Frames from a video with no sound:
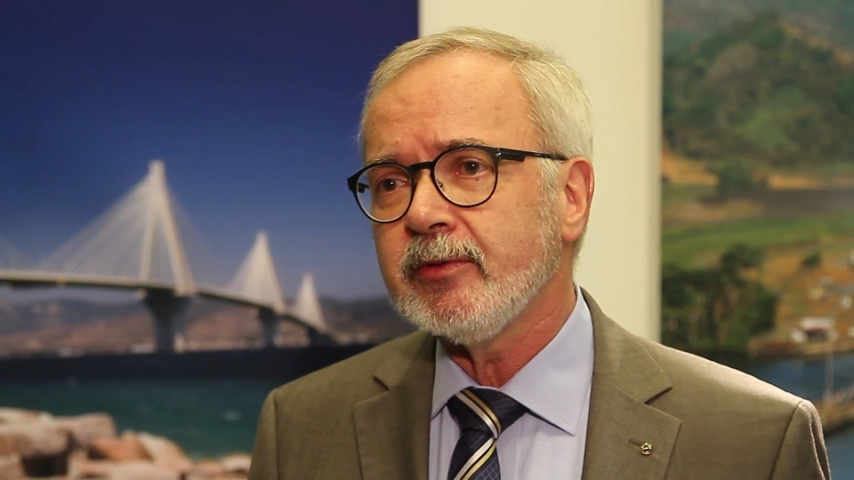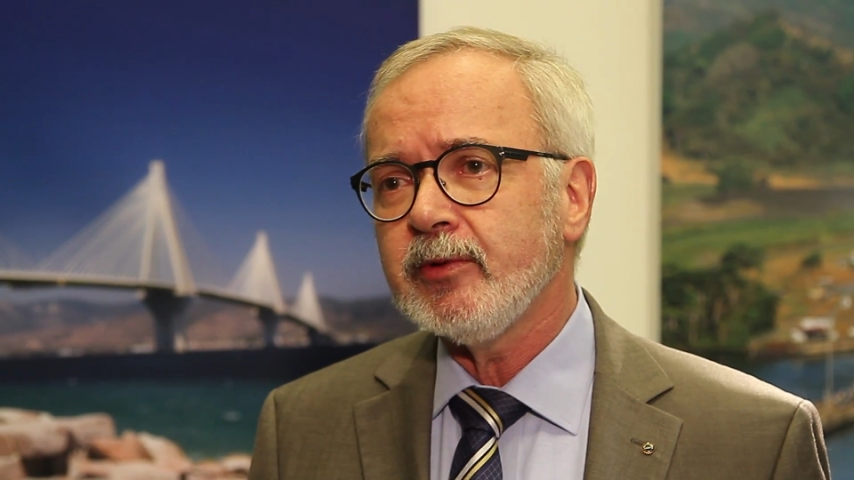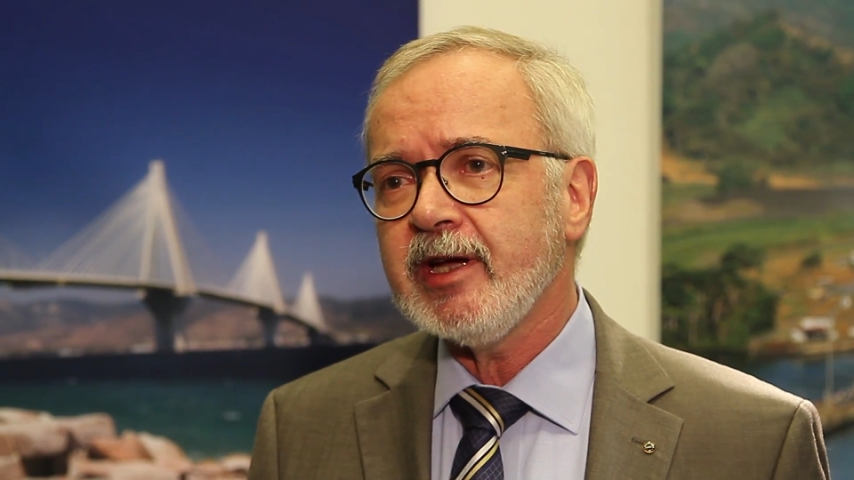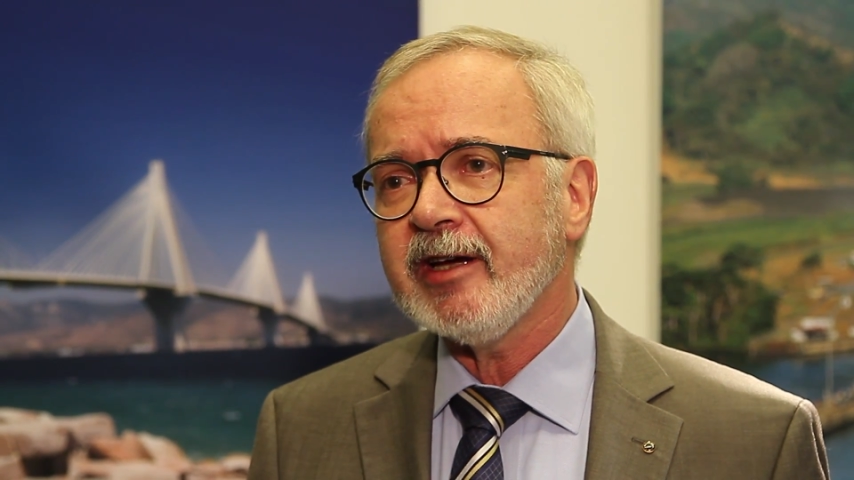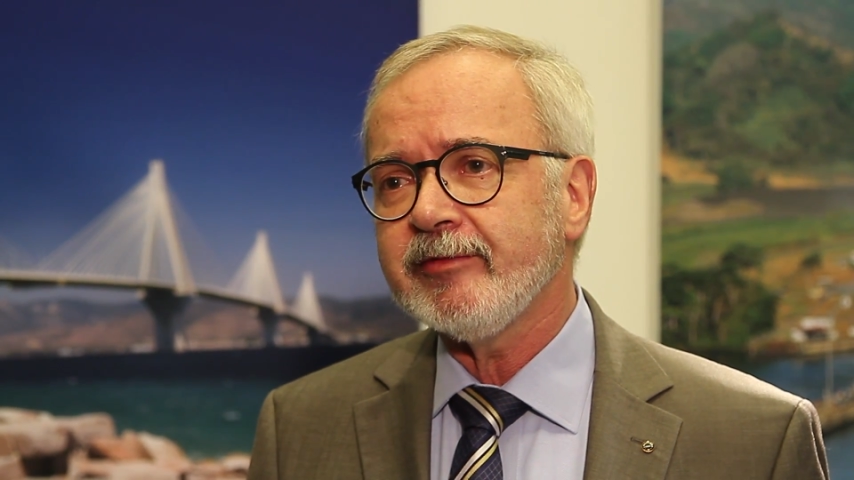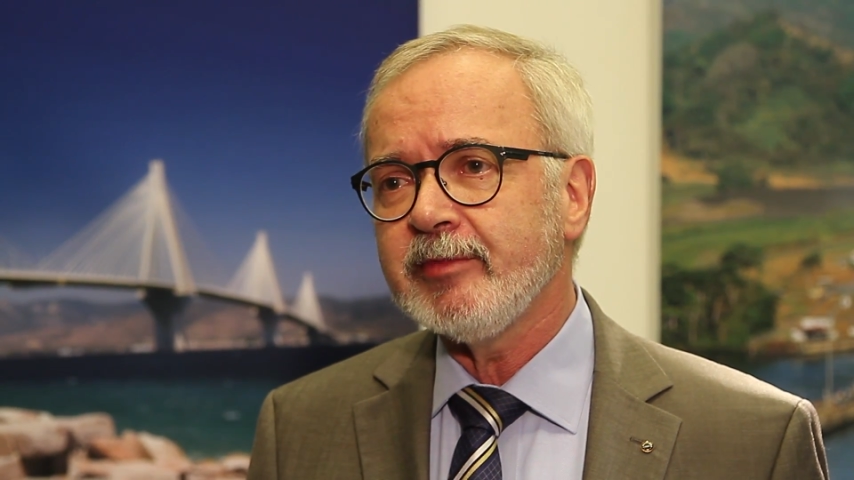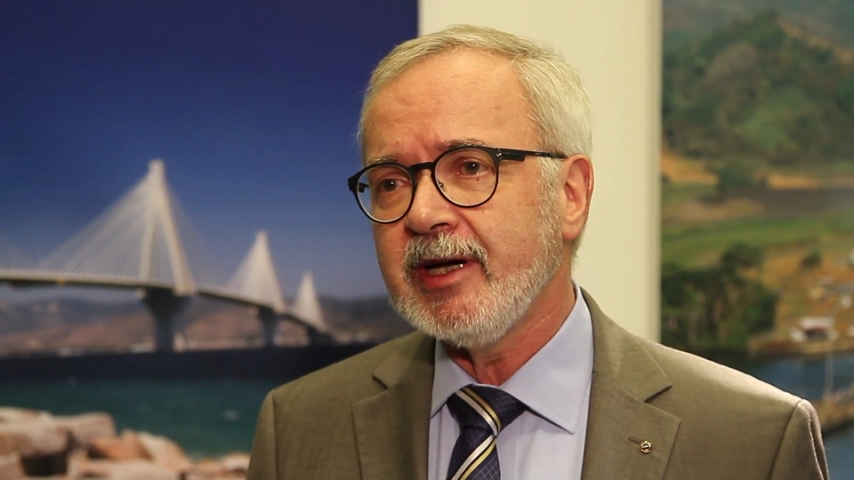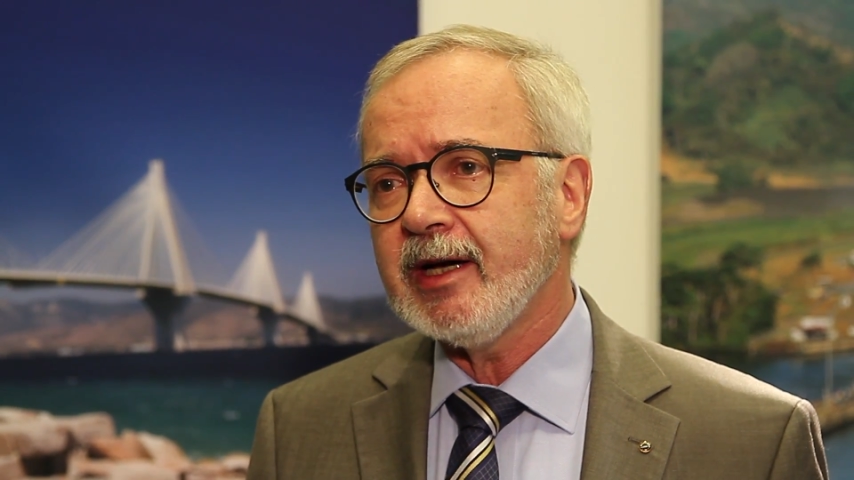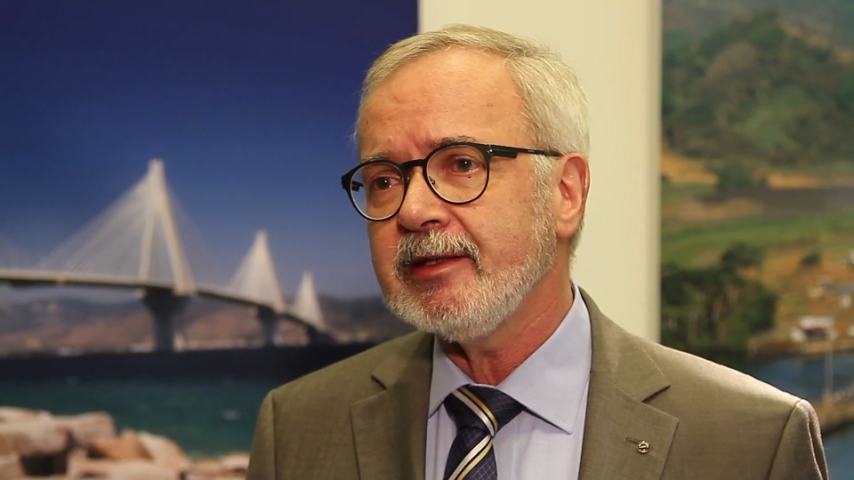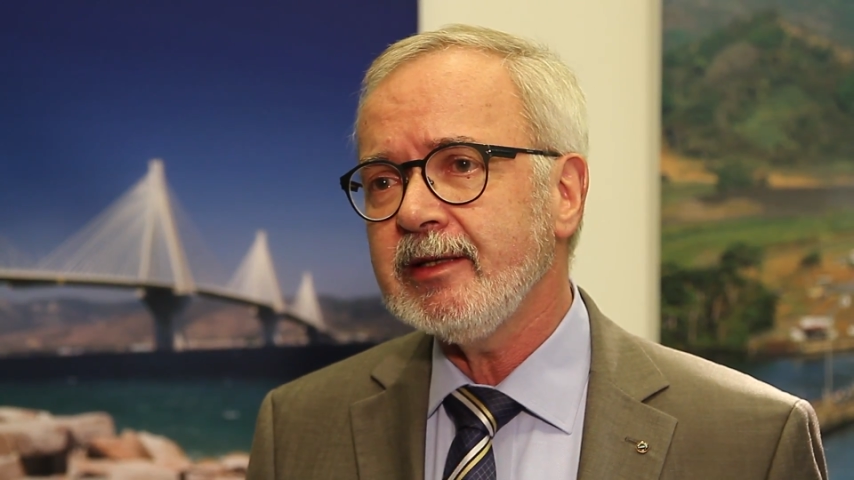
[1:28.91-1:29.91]
We have
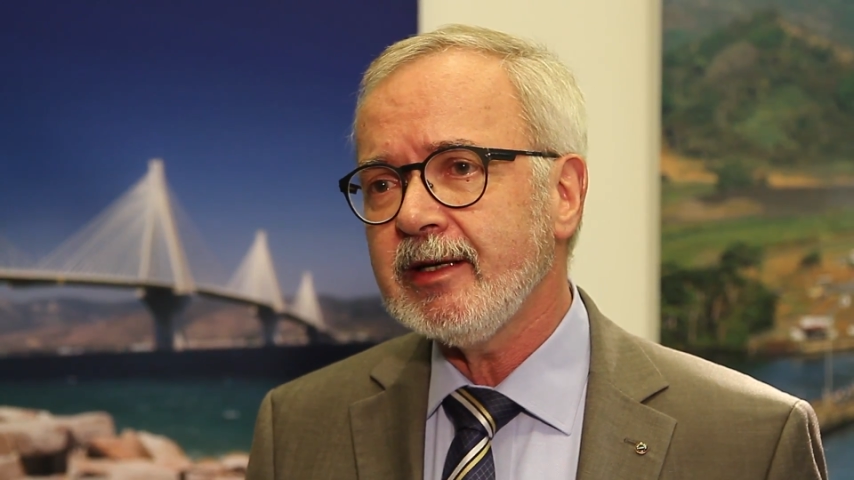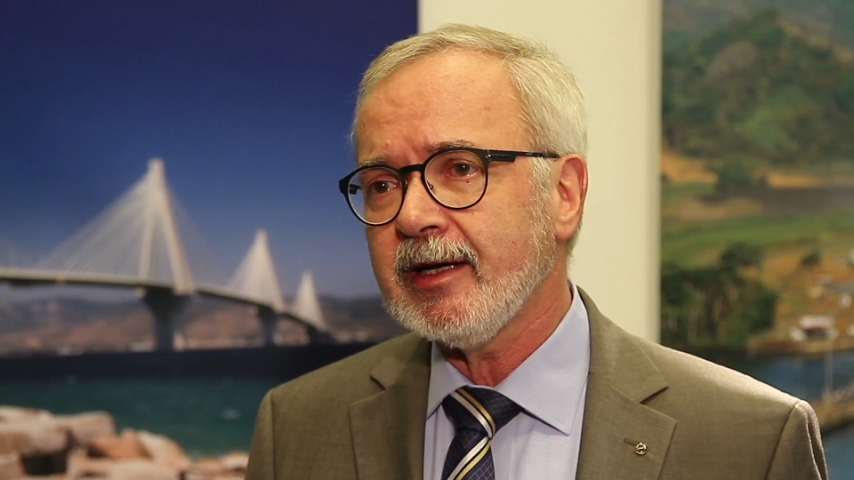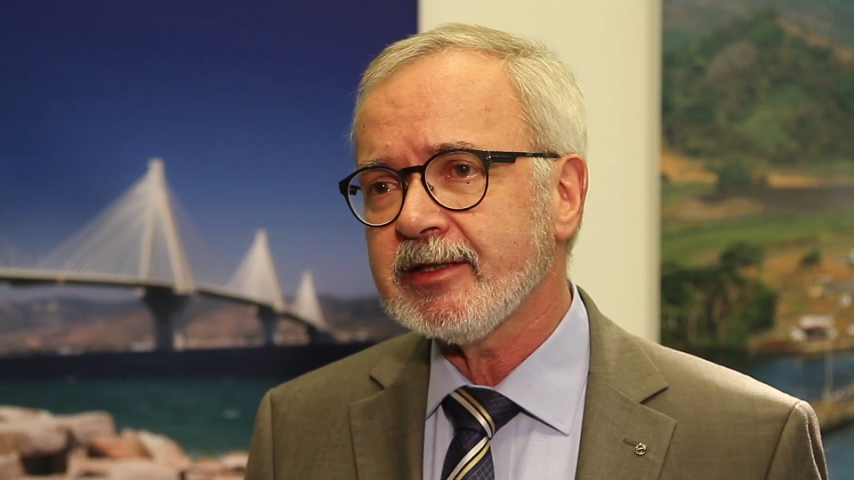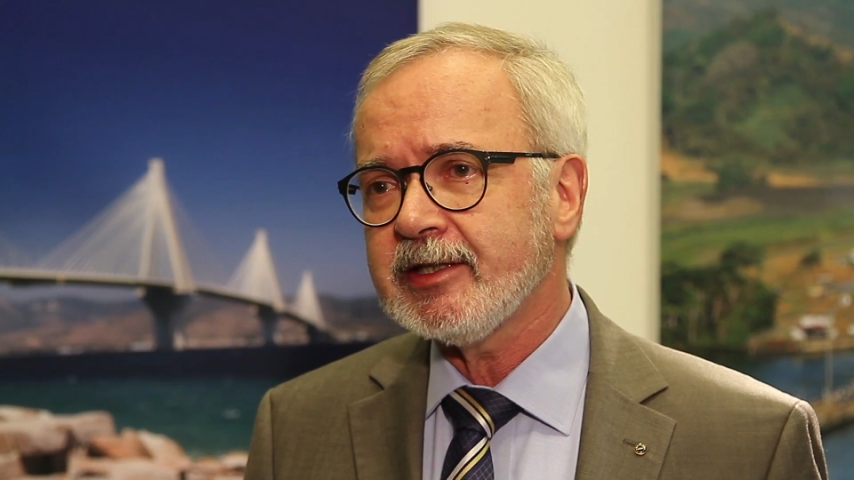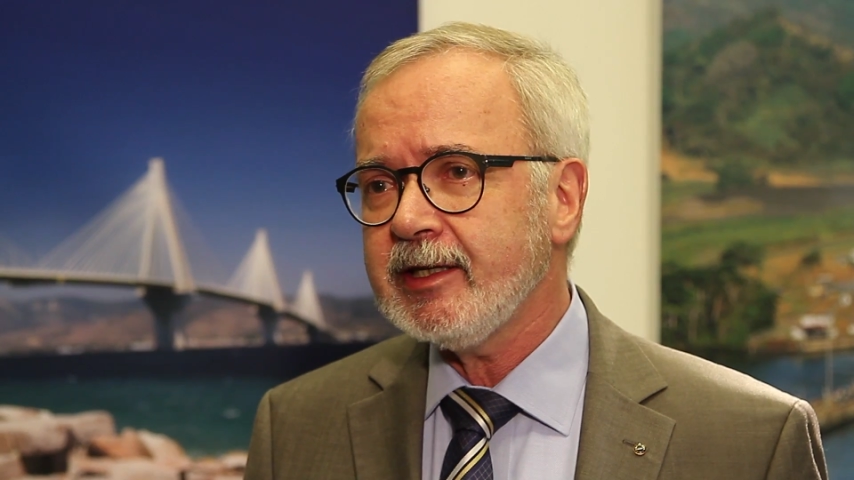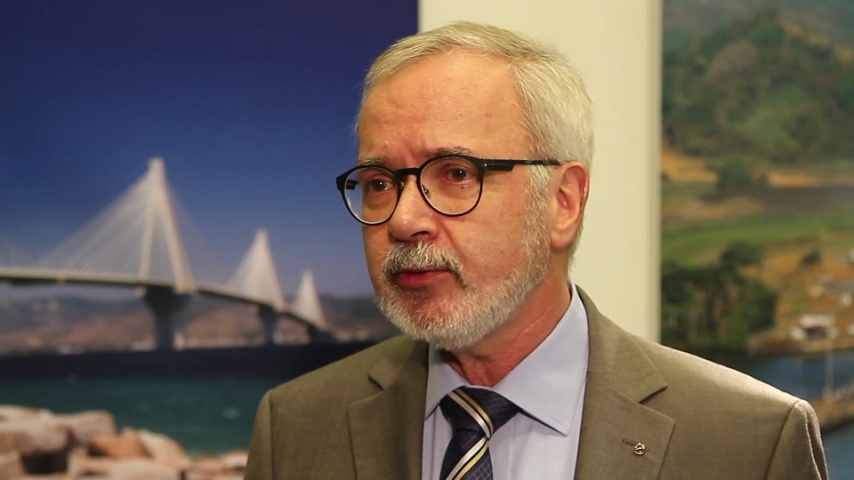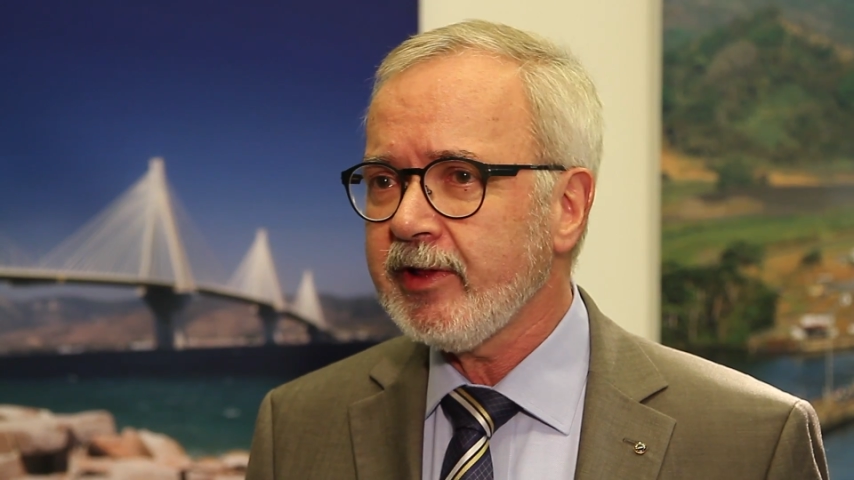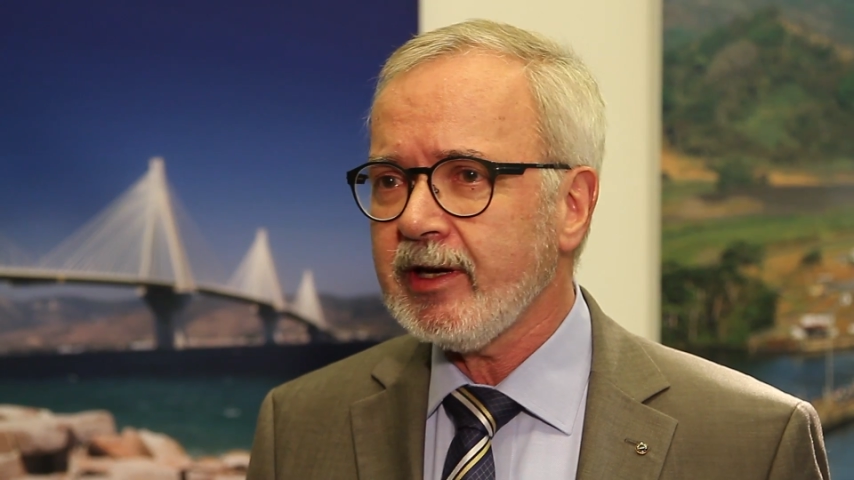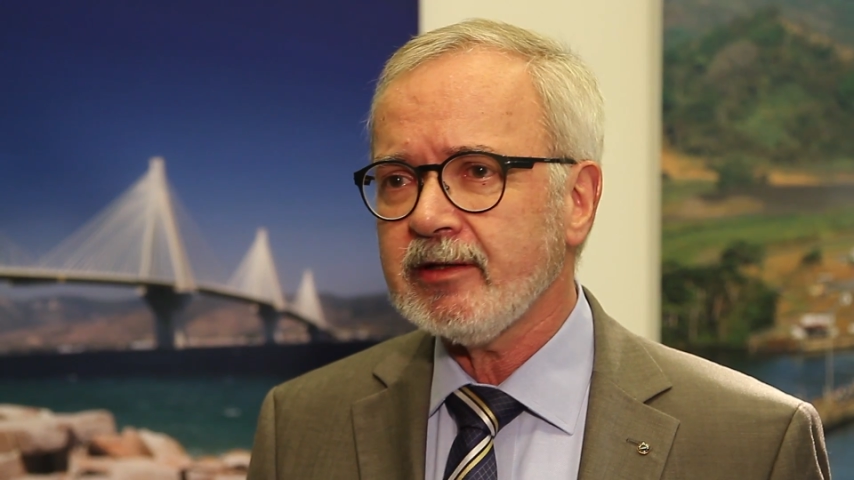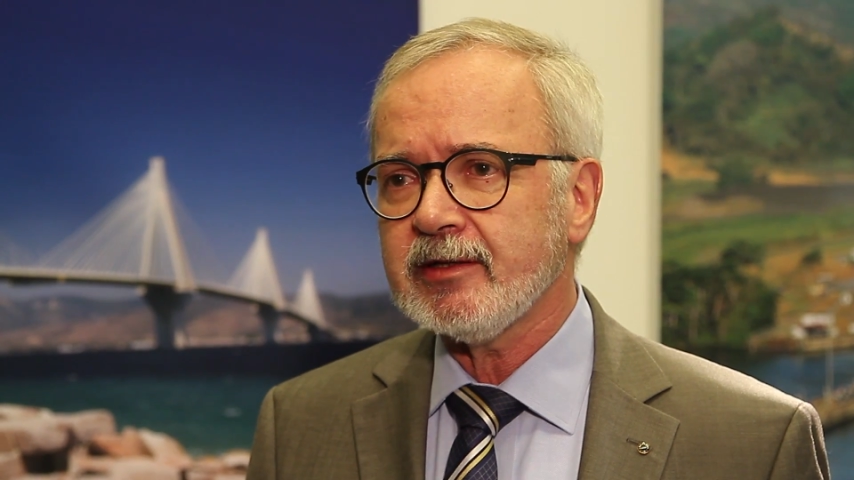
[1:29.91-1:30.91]
begun last year
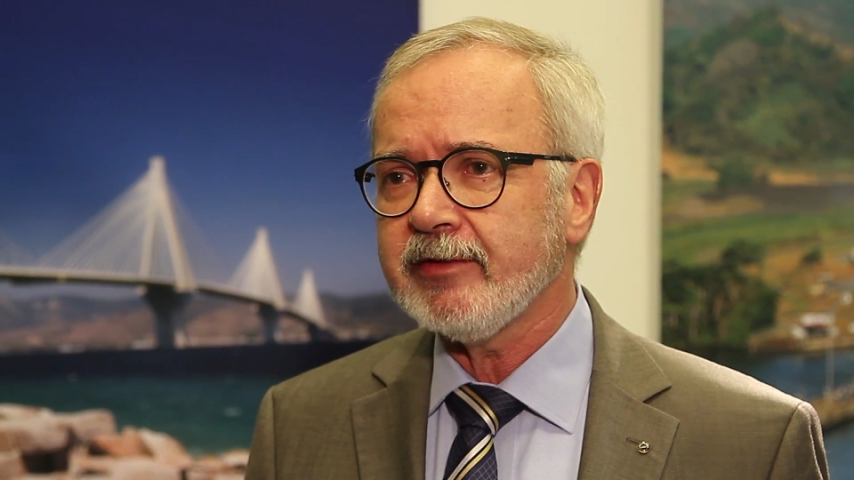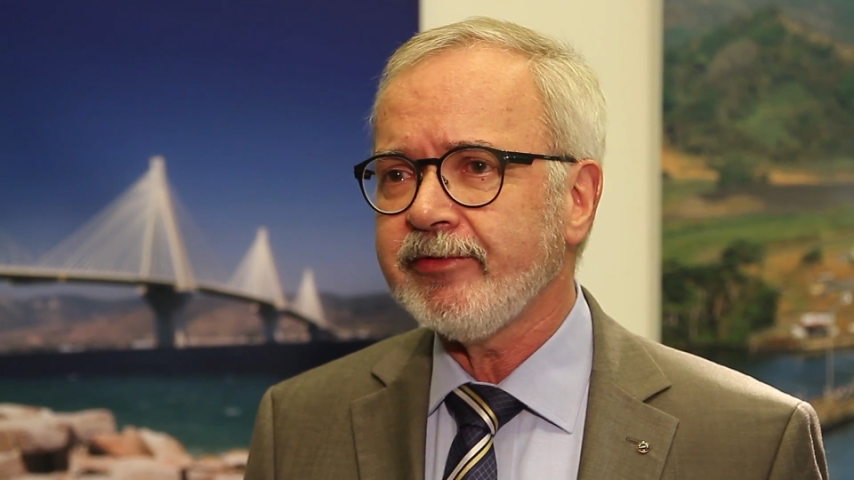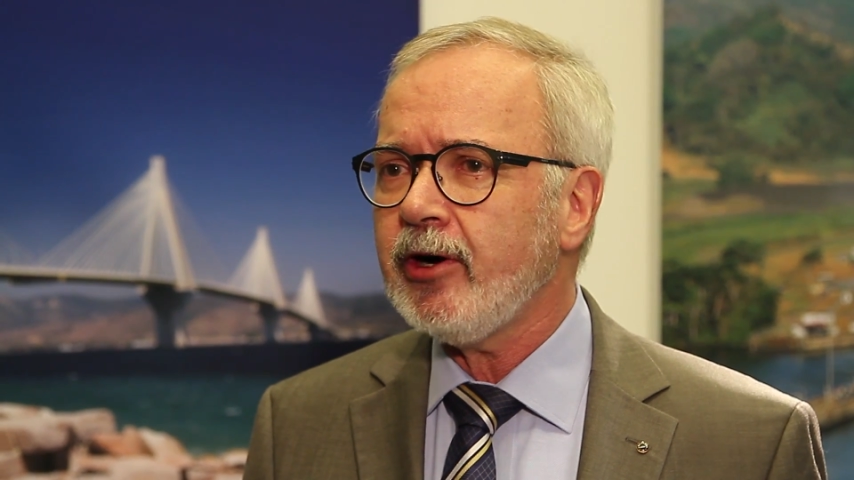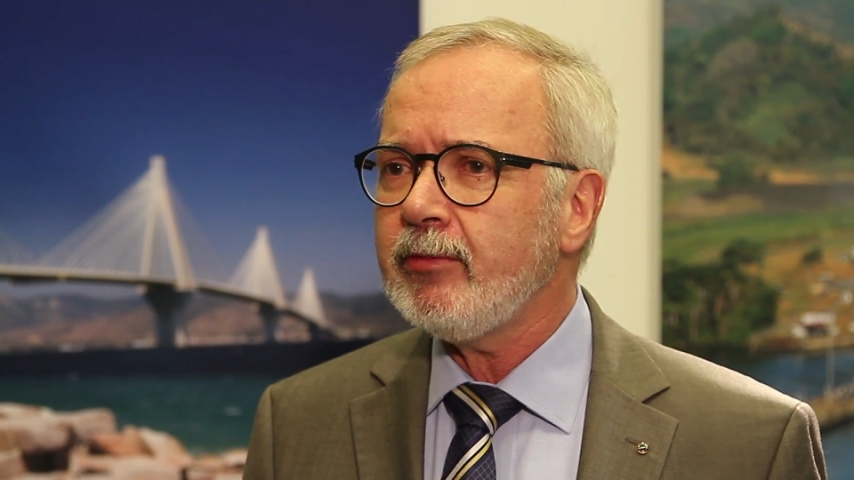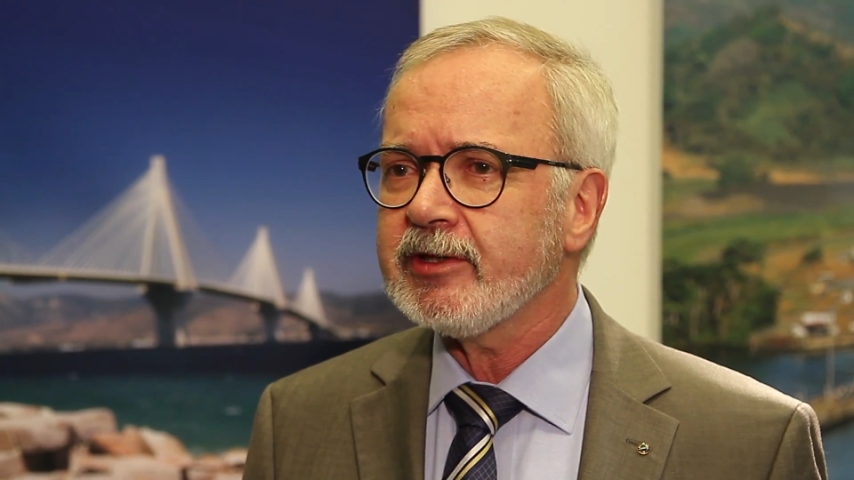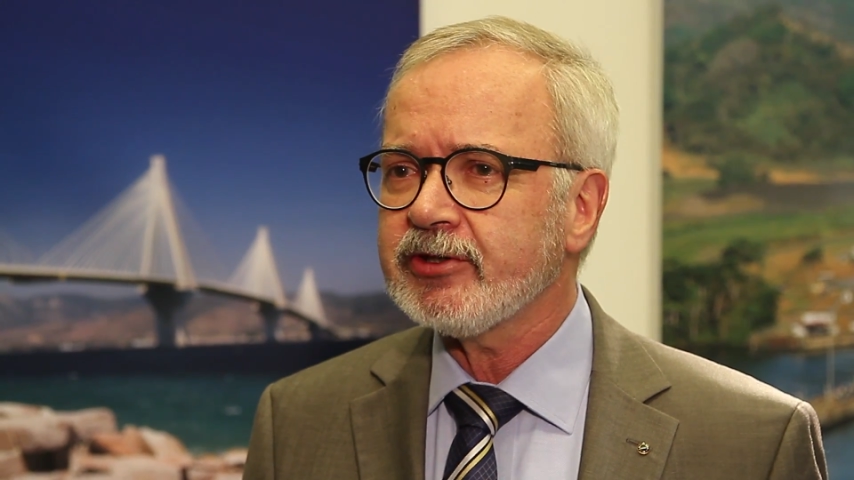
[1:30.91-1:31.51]
without the formal